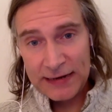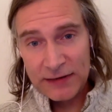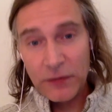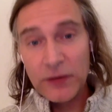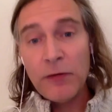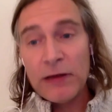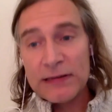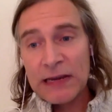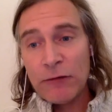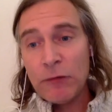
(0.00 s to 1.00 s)
So the
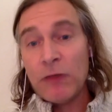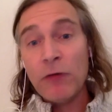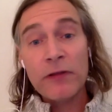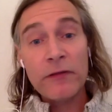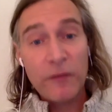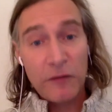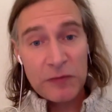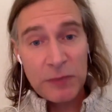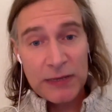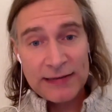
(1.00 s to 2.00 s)
USA will be one of the
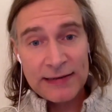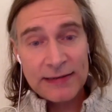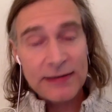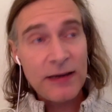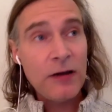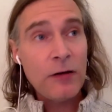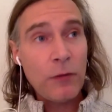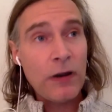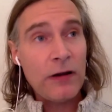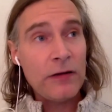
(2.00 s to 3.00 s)
first places
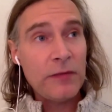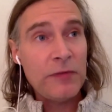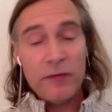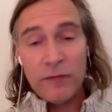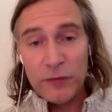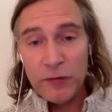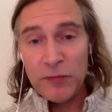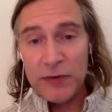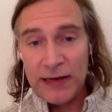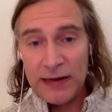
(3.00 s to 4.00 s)
where the beautiful new
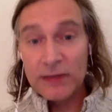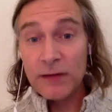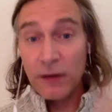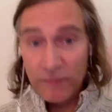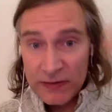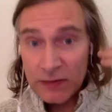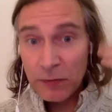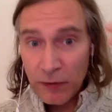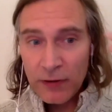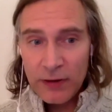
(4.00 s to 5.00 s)
beginnings are
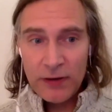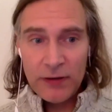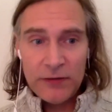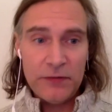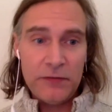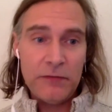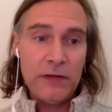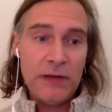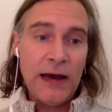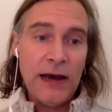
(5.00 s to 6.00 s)
visible to
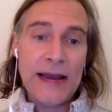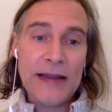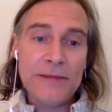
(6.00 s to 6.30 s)
the eye.